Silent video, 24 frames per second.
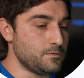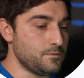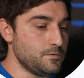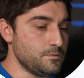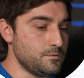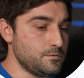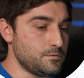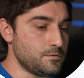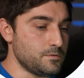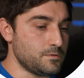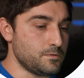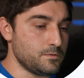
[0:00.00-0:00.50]

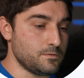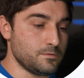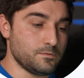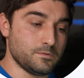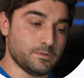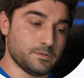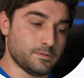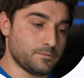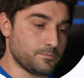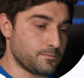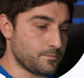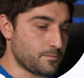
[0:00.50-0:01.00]

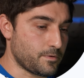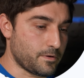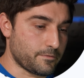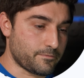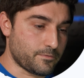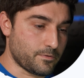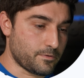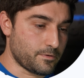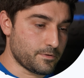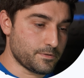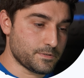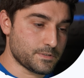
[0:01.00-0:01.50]
And of
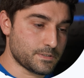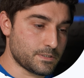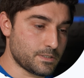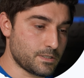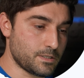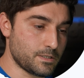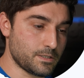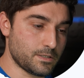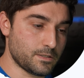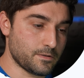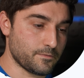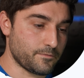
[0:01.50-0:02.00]
course,
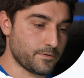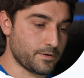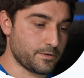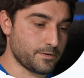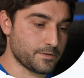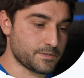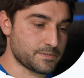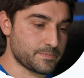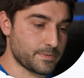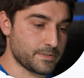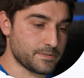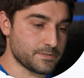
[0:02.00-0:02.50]
very
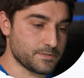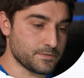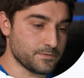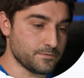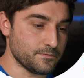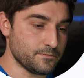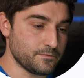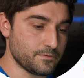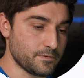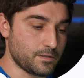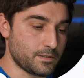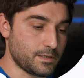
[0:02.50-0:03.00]

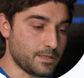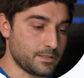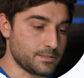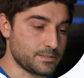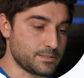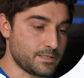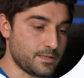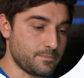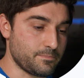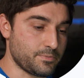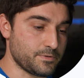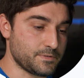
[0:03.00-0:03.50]
expensive.
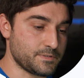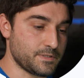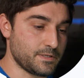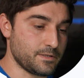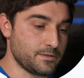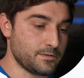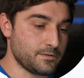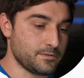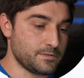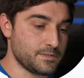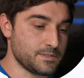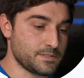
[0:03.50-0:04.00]
Get
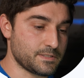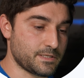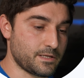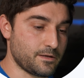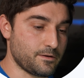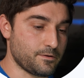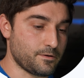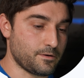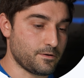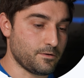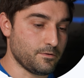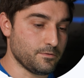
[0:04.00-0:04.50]
10%
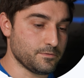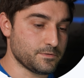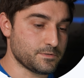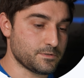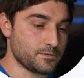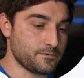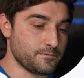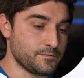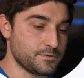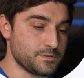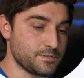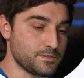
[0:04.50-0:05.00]
discount on all
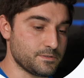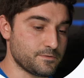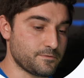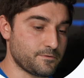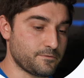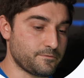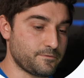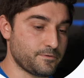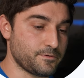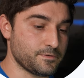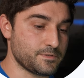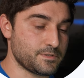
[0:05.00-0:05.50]
services
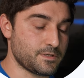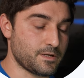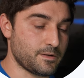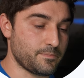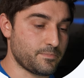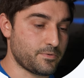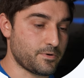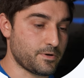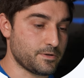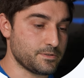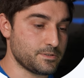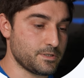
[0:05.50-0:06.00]
for
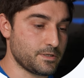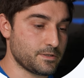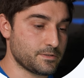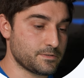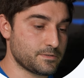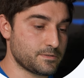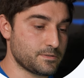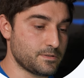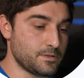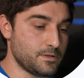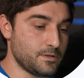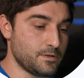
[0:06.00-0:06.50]
first-time
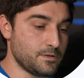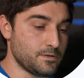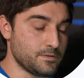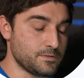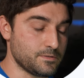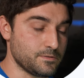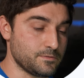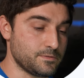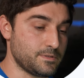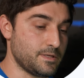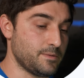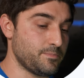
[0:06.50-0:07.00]
projects.
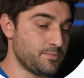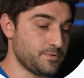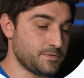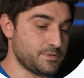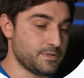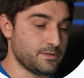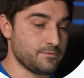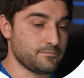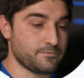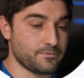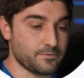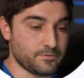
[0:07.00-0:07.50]
So
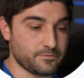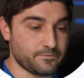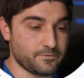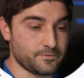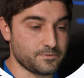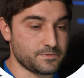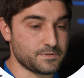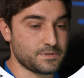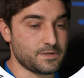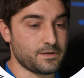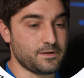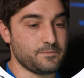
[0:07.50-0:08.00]
10% for the
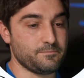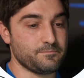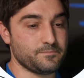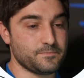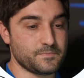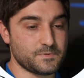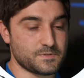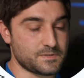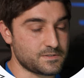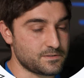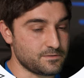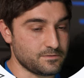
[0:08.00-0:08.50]
first time.
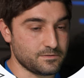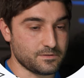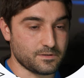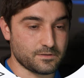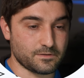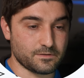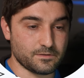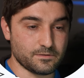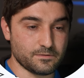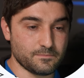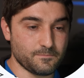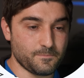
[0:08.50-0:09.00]
Still
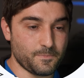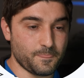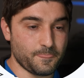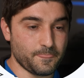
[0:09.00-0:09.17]
not good.